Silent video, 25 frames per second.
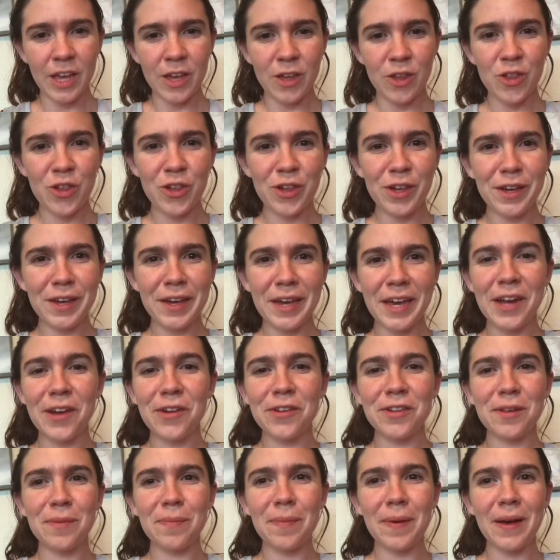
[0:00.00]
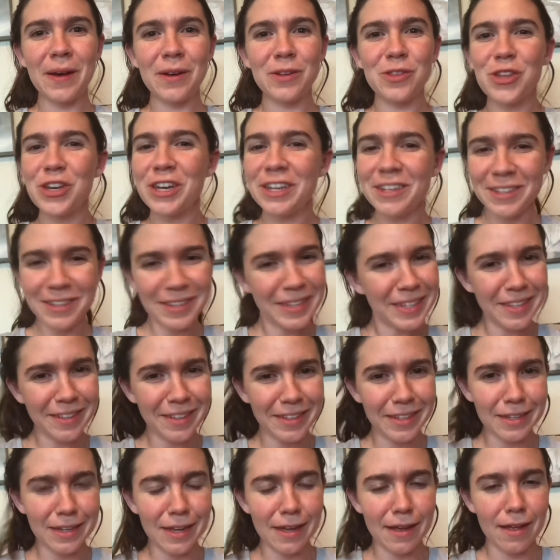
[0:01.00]
She cares about
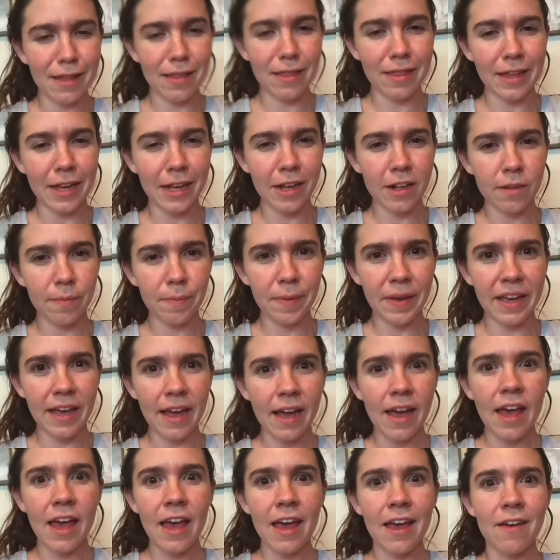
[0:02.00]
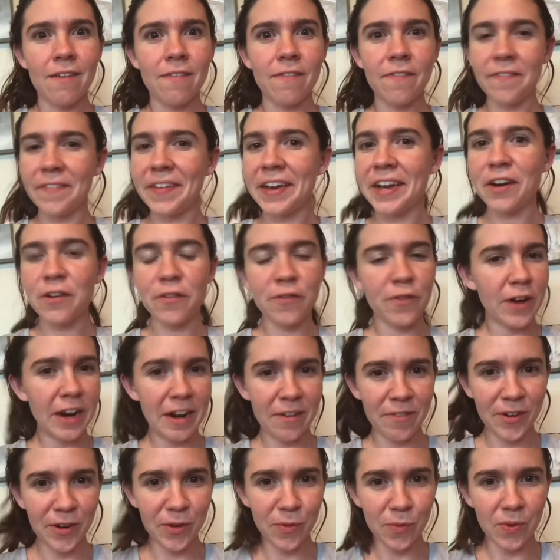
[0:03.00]
justice and things being fair for
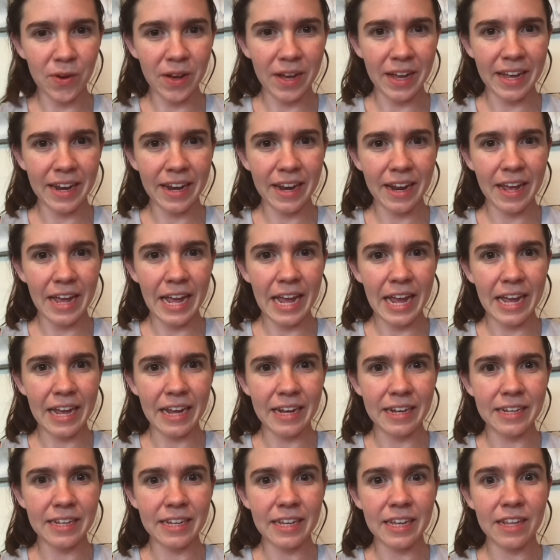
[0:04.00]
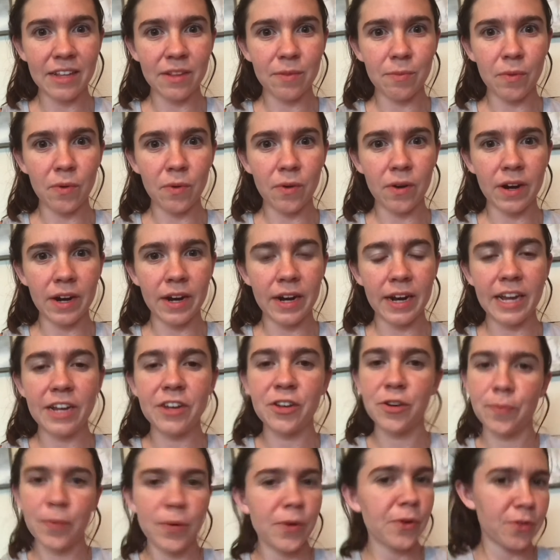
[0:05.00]
everyone and is more
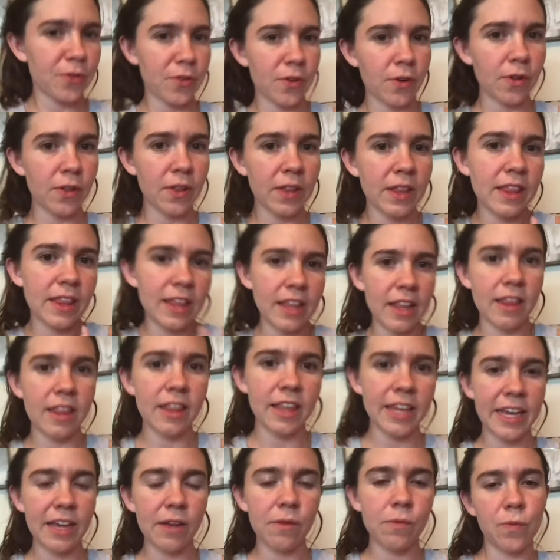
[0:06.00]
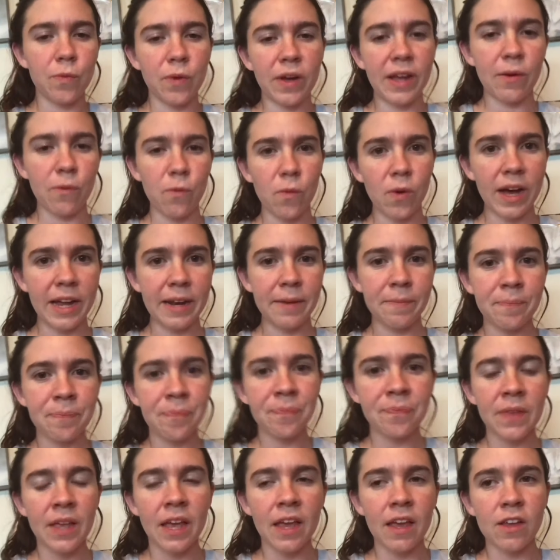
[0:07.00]
interpersonal than the wing 1.
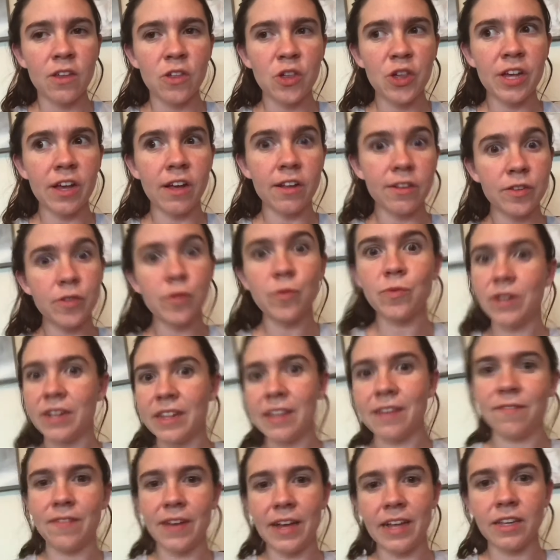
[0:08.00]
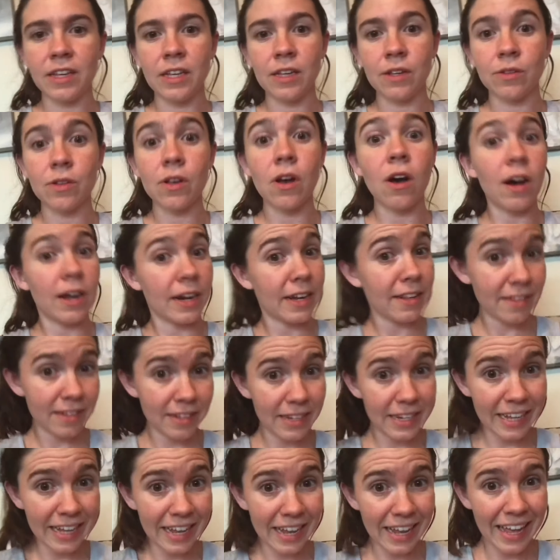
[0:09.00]
She also really values
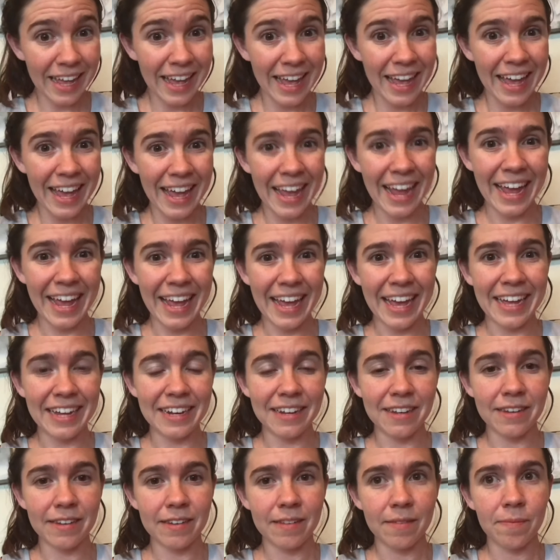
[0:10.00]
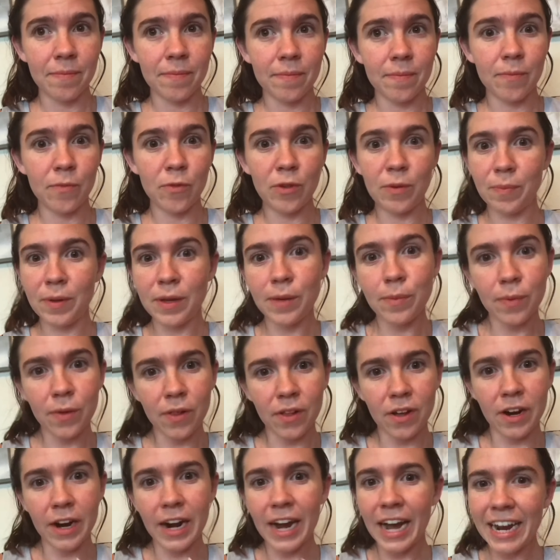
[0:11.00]
honesty, and when people
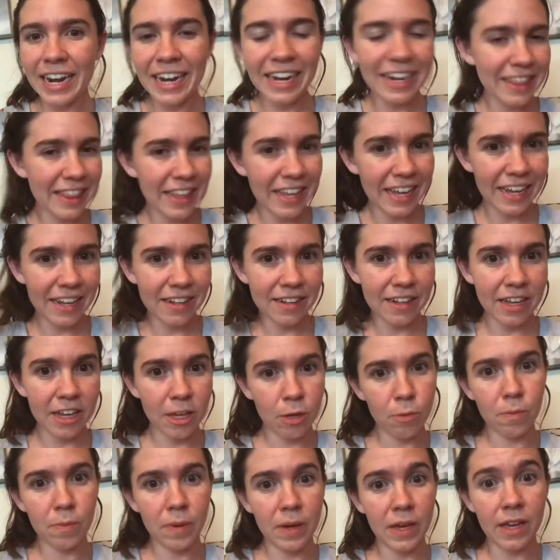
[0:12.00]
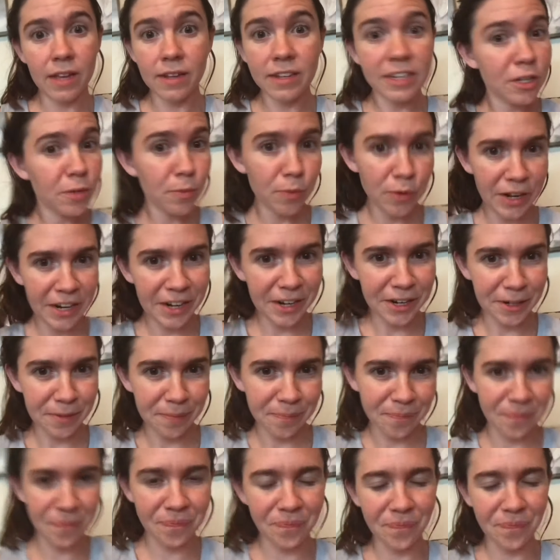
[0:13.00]
are hiding things, it can be a deal breaker